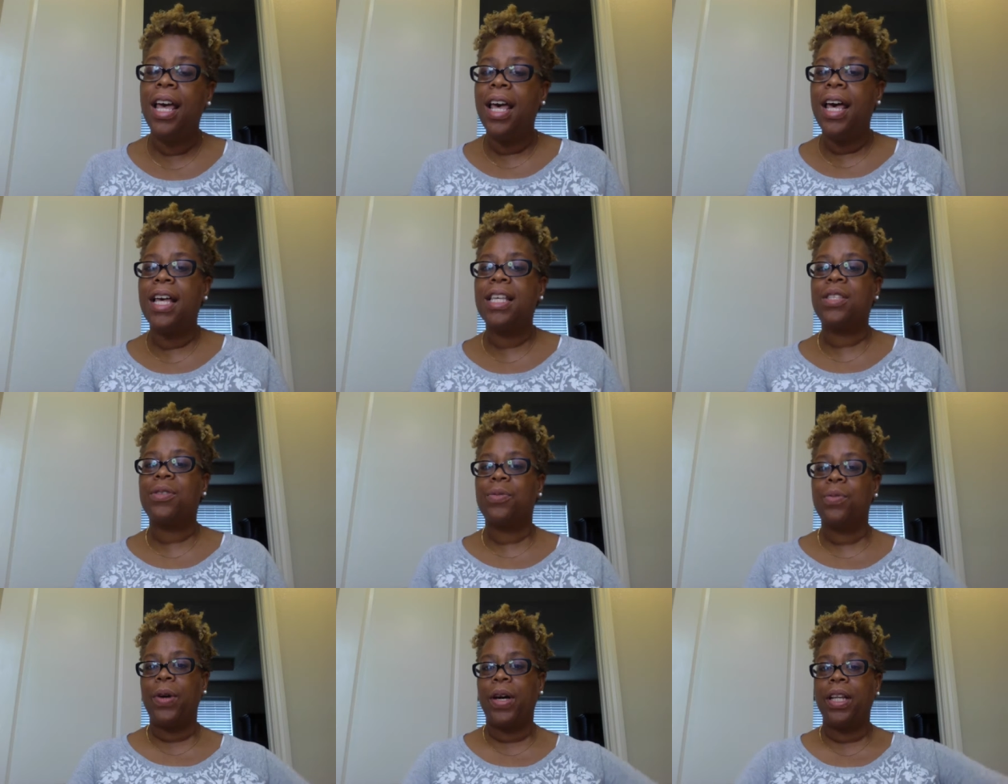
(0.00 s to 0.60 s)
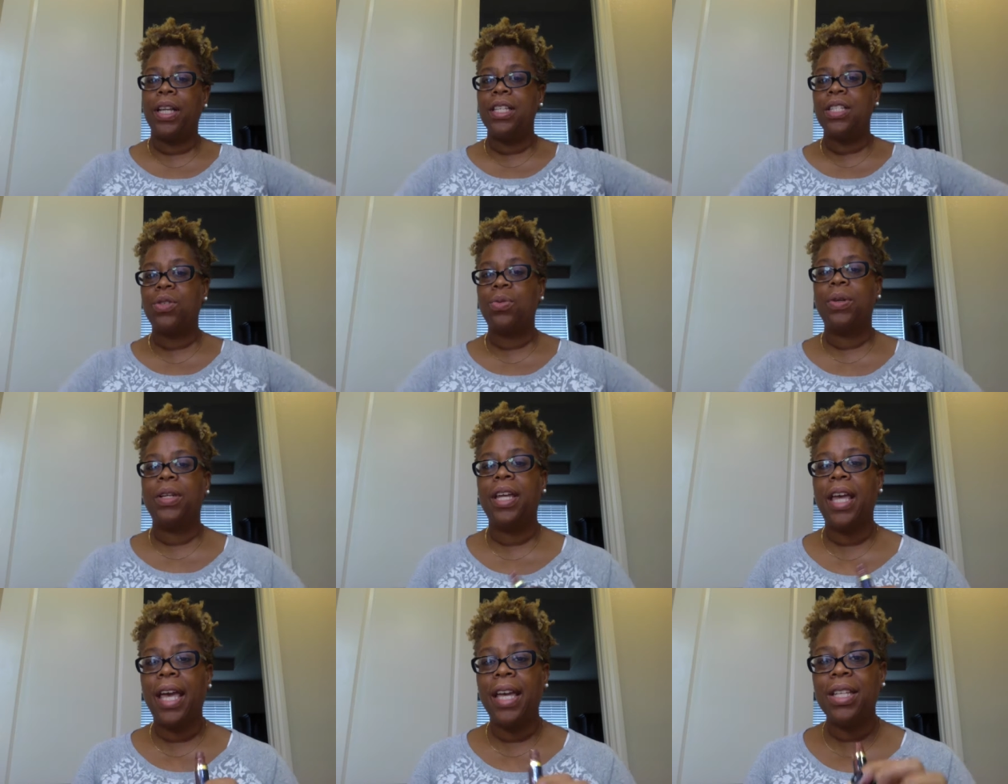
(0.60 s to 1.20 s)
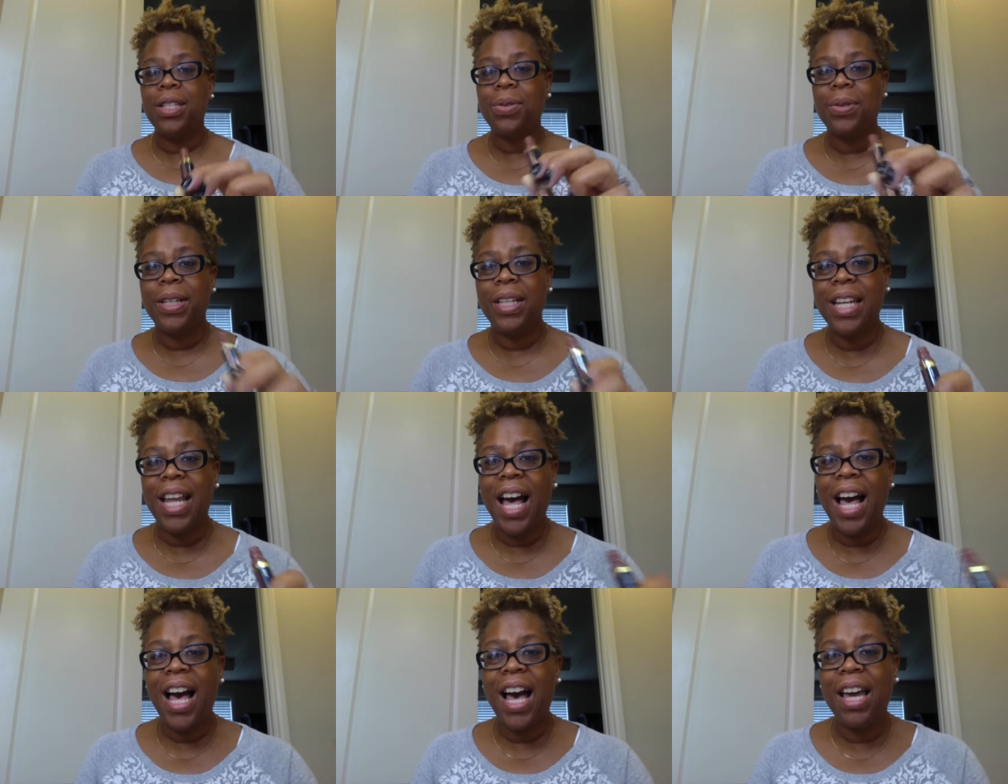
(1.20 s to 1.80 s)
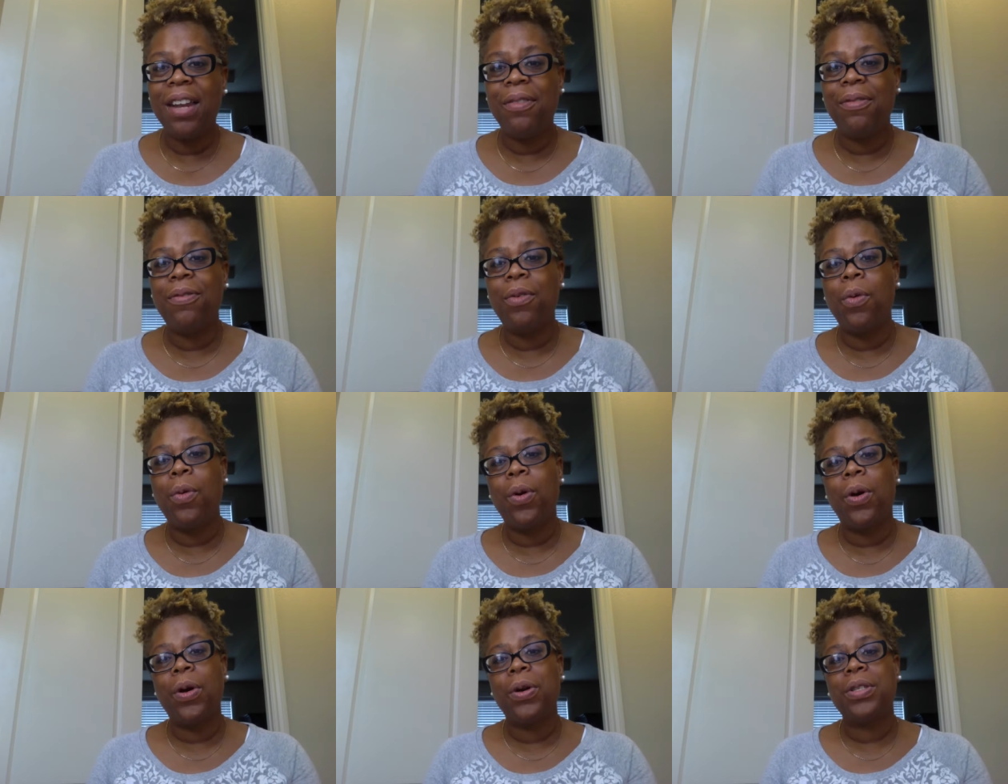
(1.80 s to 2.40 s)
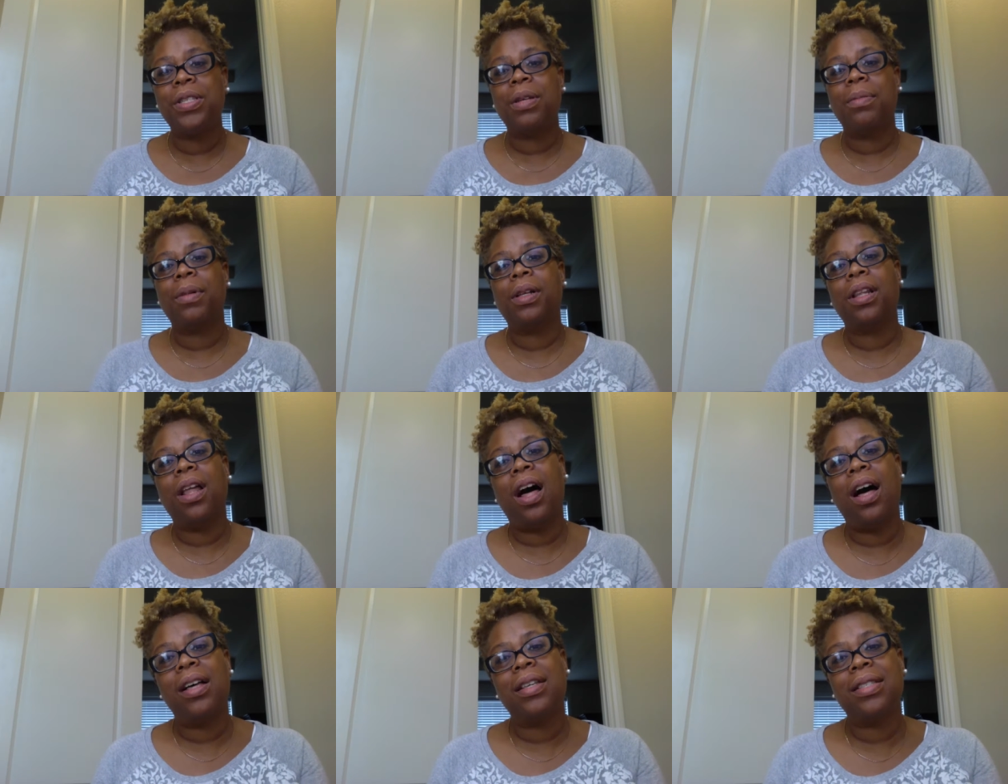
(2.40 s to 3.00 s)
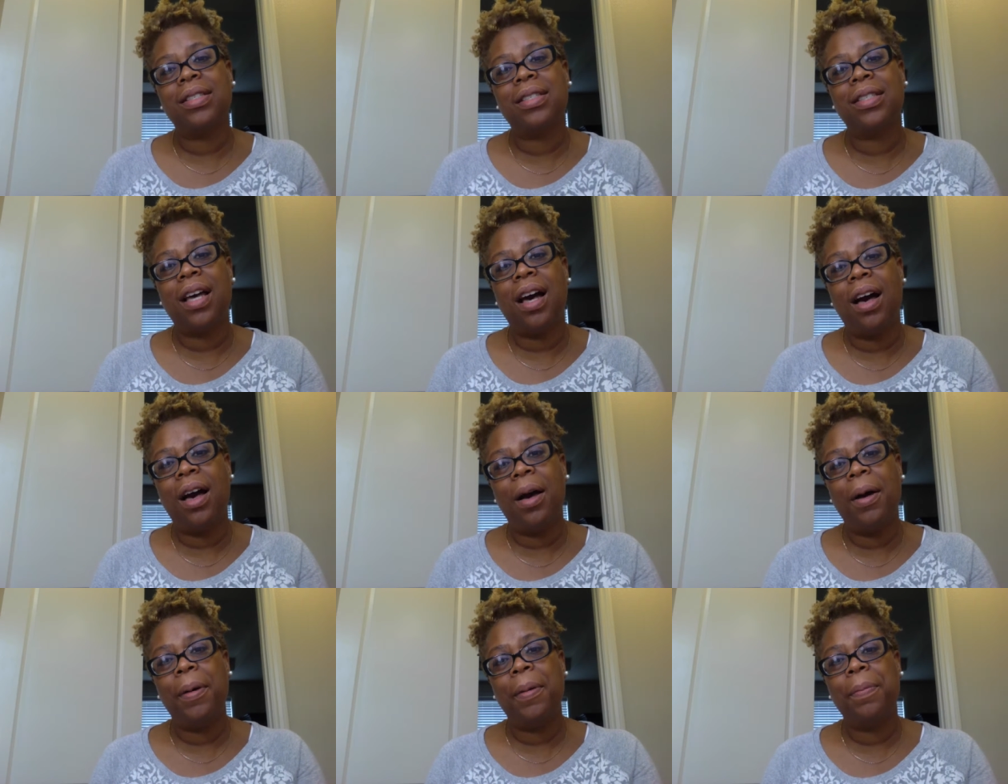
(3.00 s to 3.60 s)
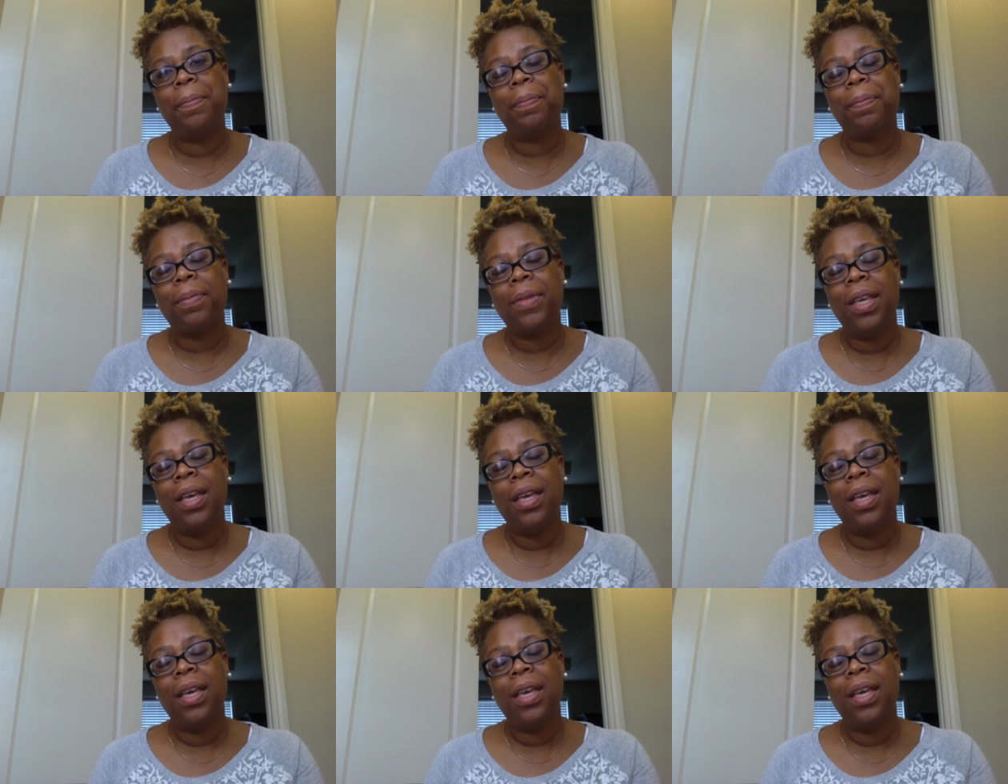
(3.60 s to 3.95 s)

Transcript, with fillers: as well as 28 and 29 for some gloss um,